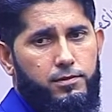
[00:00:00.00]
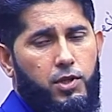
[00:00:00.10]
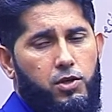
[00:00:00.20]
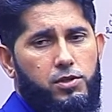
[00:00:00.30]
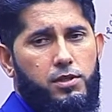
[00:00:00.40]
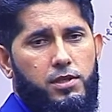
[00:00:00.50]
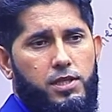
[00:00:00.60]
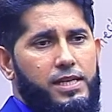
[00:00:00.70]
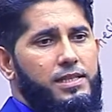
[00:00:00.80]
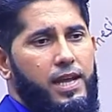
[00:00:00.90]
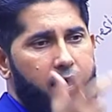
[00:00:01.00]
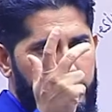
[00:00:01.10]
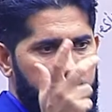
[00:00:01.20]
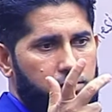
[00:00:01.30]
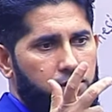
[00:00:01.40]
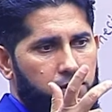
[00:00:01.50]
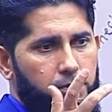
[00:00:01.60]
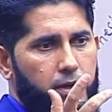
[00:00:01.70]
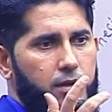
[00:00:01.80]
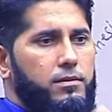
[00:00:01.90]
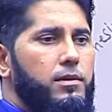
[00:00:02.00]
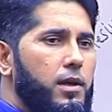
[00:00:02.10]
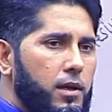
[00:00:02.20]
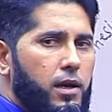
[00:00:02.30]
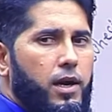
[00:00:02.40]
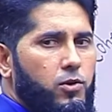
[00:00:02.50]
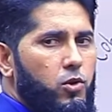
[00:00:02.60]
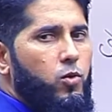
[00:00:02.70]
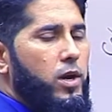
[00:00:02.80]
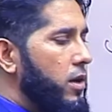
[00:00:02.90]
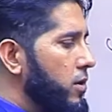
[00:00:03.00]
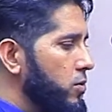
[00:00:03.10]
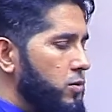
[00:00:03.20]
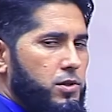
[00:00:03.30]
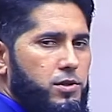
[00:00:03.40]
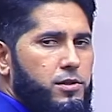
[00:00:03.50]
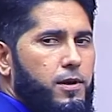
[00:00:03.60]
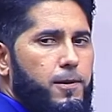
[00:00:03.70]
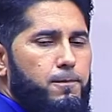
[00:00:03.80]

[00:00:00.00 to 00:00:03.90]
There's syntax too, but I don't want to use